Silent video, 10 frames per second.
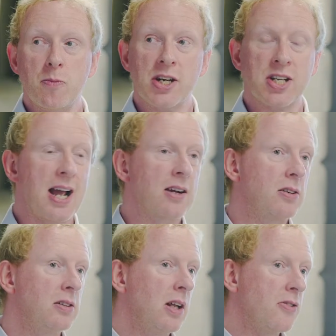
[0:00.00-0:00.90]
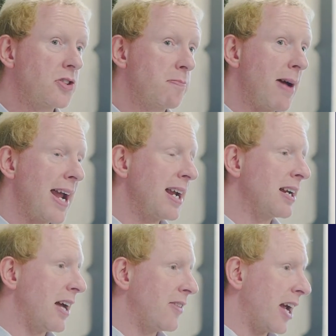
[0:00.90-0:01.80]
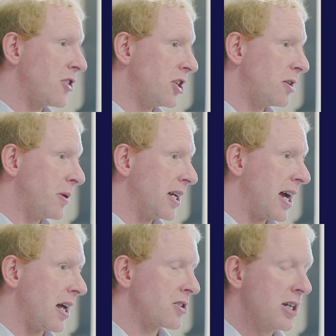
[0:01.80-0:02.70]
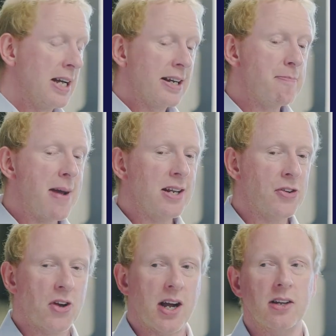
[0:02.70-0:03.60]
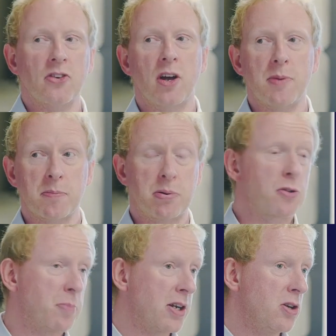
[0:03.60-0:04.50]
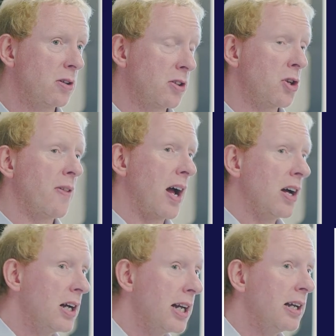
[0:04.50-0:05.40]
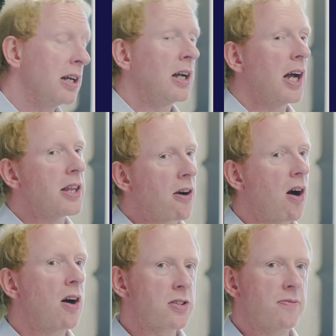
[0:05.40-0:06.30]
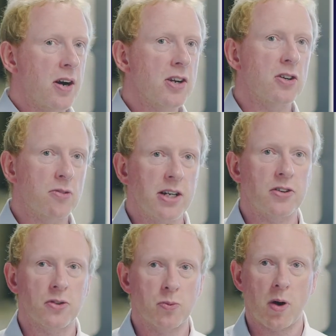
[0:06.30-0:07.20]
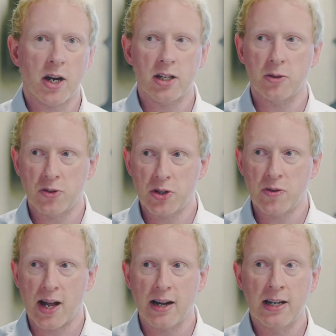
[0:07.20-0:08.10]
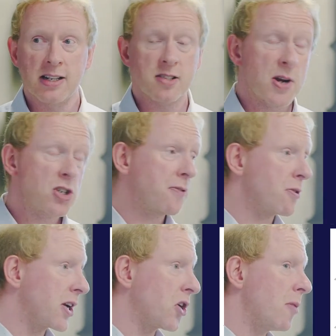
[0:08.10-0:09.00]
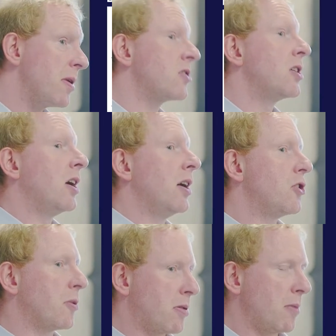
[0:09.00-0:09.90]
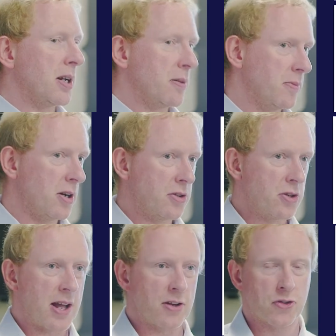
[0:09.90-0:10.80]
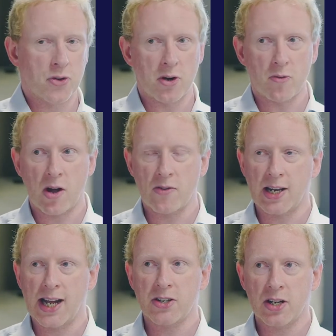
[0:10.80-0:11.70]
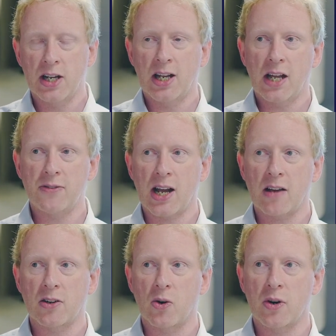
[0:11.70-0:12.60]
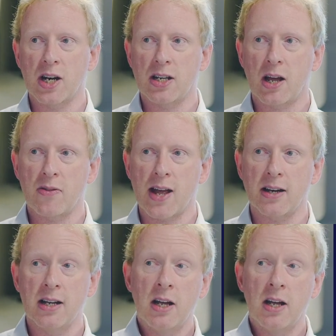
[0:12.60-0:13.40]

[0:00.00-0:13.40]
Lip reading: we tackle the domain and the HTTPS. Now, many sites are being pushed by Google to do that early, and there are some very good reasons why you do that, especially for e-commerce. You should probably do that sooner rather than later if you haven't already done that.